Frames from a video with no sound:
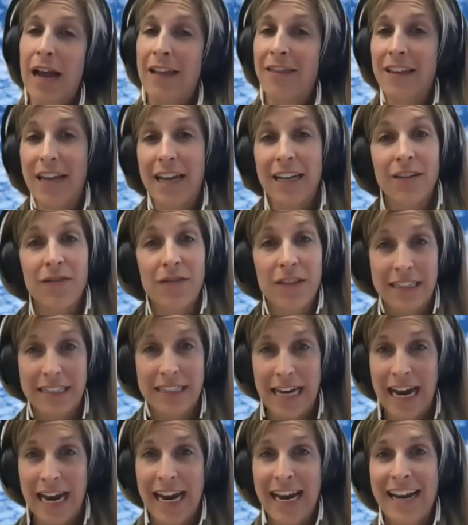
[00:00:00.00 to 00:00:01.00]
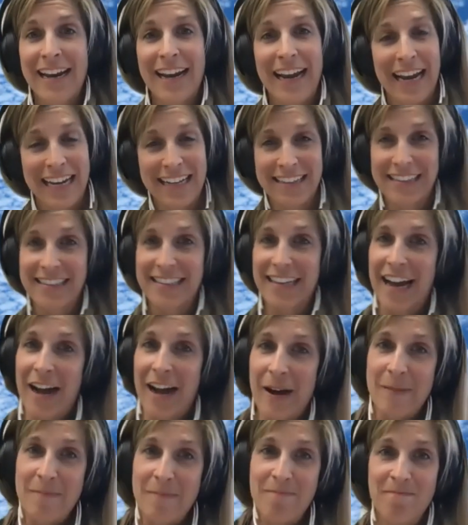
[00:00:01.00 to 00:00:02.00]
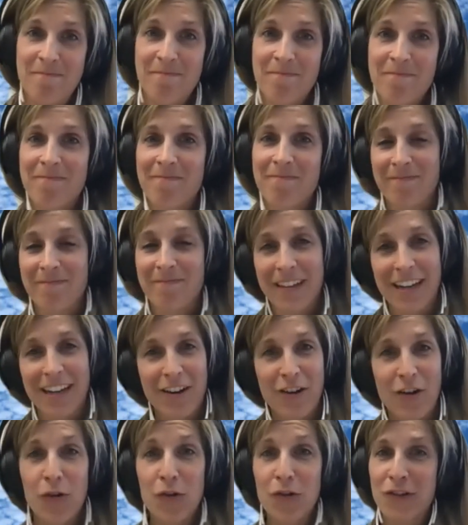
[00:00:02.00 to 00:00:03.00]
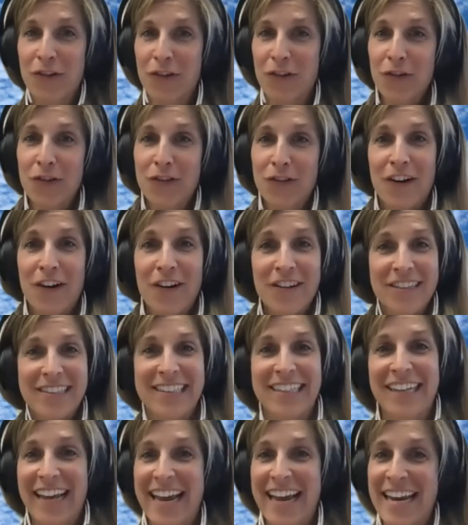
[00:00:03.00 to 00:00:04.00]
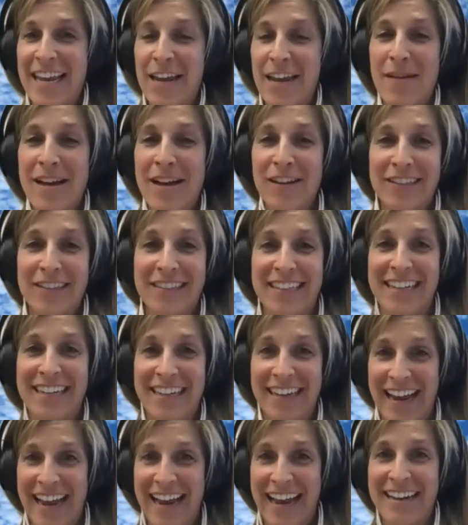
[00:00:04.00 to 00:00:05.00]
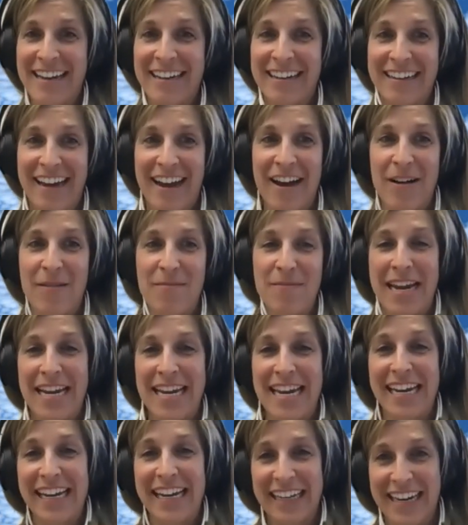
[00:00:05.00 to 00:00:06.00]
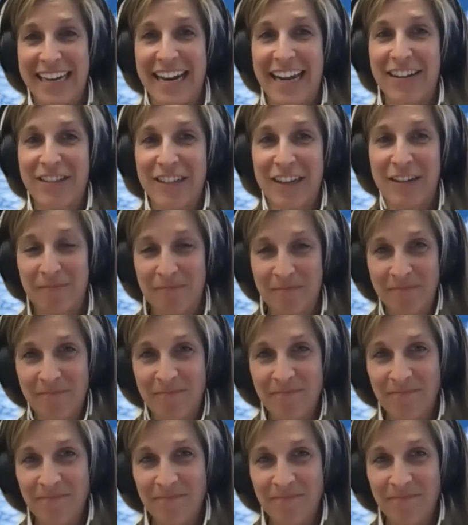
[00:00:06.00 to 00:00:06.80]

at the end of the day, it's um, cold cold calls and, and emails and and uh, making a connection.